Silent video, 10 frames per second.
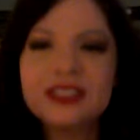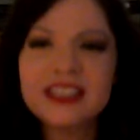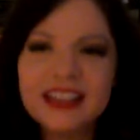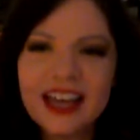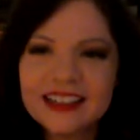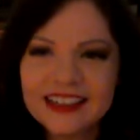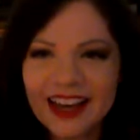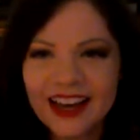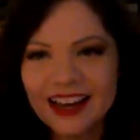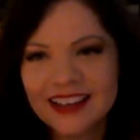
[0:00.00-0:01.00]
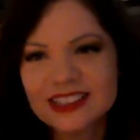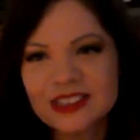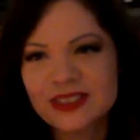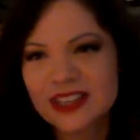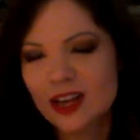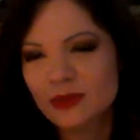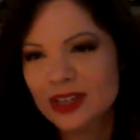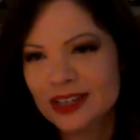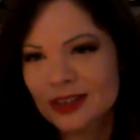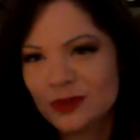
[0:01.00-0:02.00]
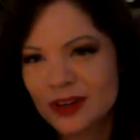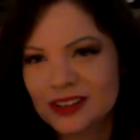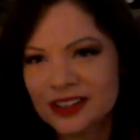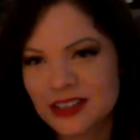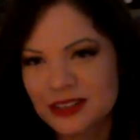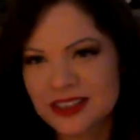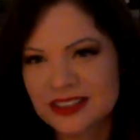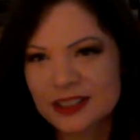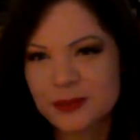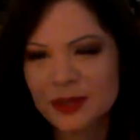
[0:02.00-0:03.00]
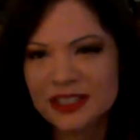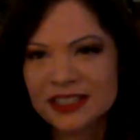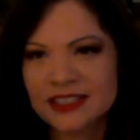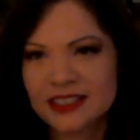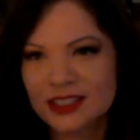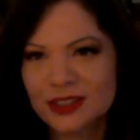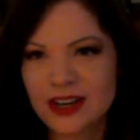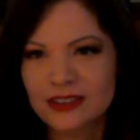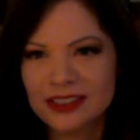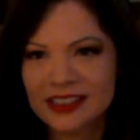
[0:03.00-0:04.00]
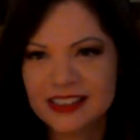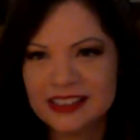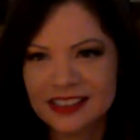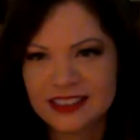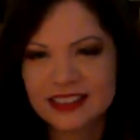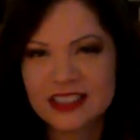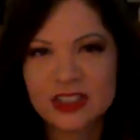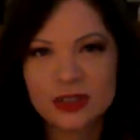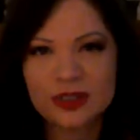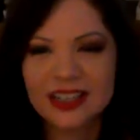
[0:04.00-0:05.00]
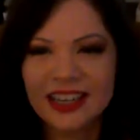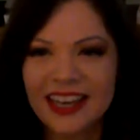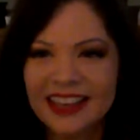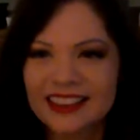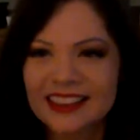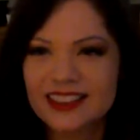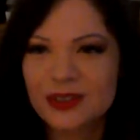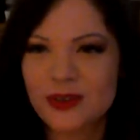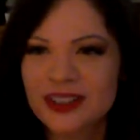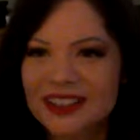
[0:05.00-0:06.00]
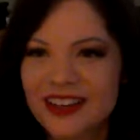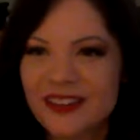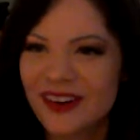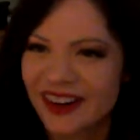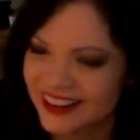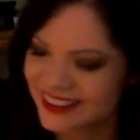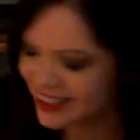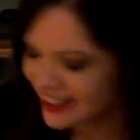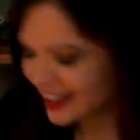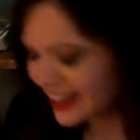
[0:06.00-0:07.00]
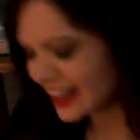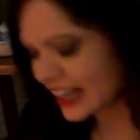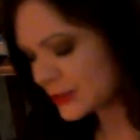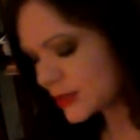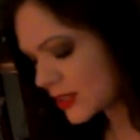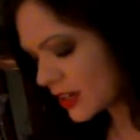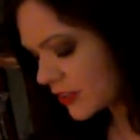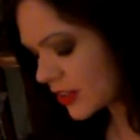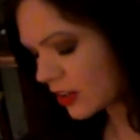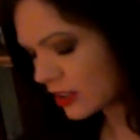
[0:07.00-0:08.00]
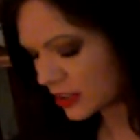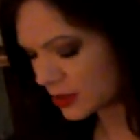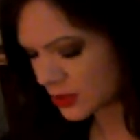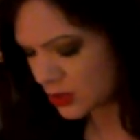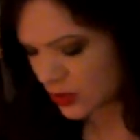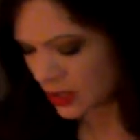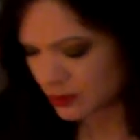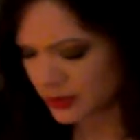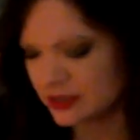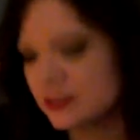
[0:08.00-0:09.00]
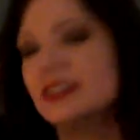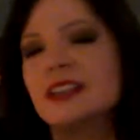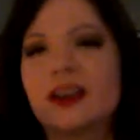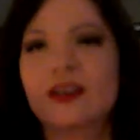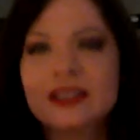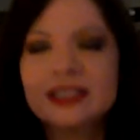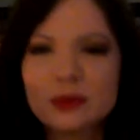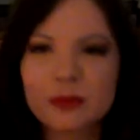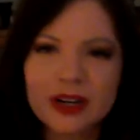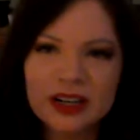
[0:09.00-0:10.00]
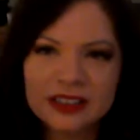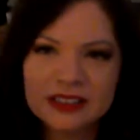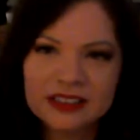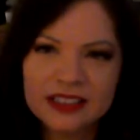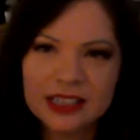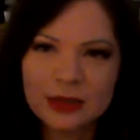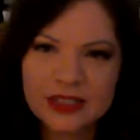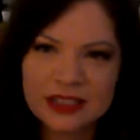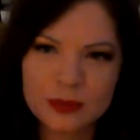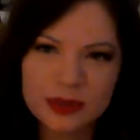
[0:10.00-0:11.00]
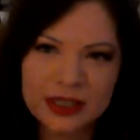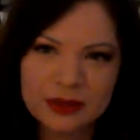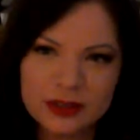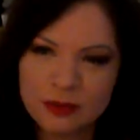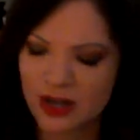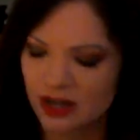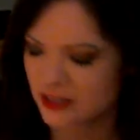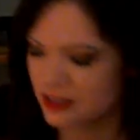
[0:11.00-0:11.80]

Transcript: at that cat and you tell me whether or not you think this person's going to do everything they need to get the toy they want. I'm sorry for calling you a toy, but, it's a bird. He wants to play with the bird.